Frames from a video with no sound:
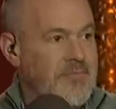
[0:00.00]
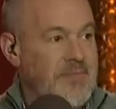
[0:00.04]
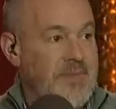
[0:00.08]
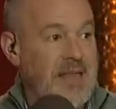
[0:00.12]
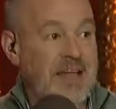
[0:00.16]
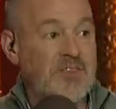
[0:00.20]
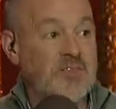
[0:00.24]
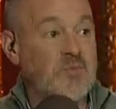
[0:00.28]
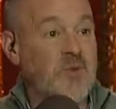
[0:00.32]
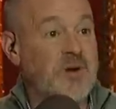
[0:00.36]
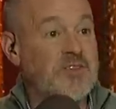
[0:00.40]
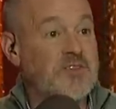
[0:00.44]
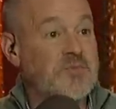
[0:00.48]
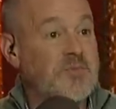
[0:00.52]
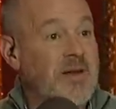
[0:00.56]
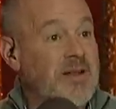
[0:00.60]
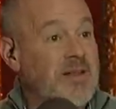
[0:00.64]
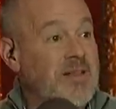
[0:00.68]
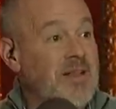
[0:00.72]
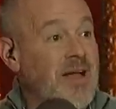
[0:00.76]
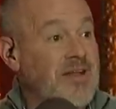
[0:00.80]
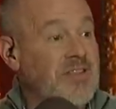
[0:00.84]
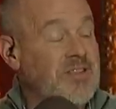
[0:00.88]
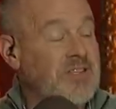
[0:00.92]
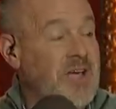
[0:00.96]
And that's where he spent a
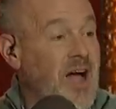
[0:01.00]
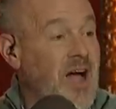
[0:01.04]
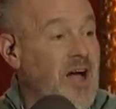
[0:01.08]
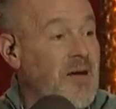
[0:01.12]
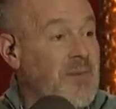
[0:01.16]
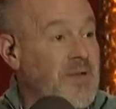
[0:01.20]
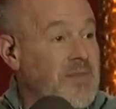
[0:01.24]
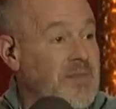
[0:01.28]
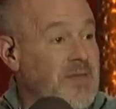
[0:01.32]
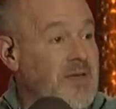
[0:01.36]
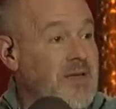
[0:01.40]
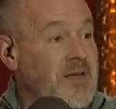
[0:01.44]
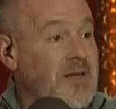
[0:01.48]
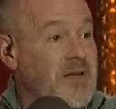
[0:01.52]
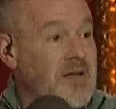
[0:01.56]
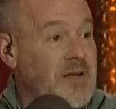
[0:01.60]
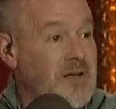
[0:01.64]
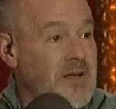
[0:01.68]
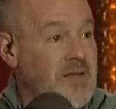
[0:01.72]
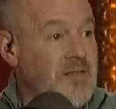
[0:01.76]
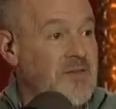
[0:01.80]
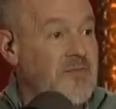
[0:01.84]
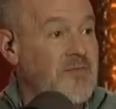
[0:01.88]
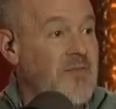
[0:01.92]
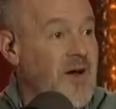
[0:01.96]
lot of time in the
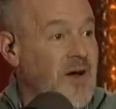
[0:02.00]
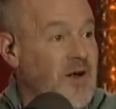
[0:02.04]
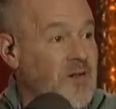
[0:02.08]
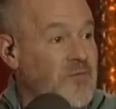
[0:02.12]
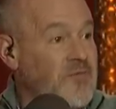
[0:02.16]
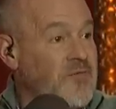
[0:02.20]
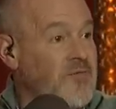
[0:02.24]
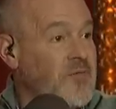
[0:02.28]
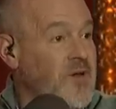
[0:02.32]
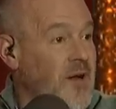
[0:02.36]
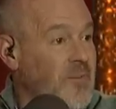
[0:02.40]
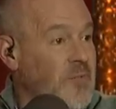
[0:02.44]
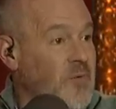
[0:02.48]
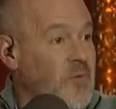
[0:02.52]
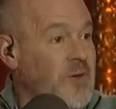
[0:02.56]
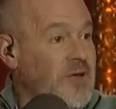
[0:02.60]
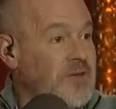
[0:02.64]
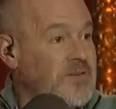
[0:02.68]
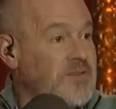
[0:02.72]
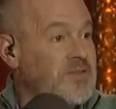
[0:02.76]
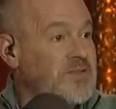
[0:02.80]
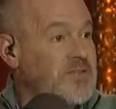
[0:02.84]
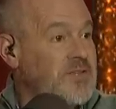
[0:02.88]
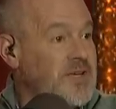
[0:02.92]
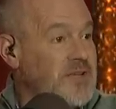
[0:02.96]
uh, in the final couple
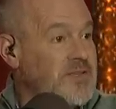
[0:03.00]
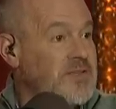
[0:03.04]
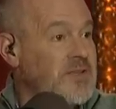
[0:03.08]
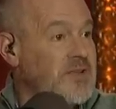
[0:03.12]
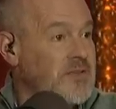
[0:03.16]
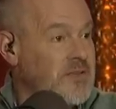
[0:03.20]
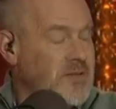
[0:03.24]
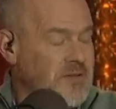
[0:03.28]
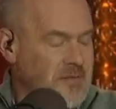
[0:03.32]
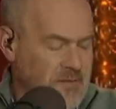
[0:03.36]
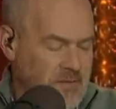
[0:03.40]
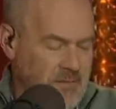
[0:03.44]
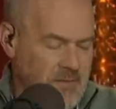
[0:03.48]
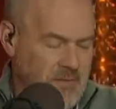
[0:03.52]
weeks of the season.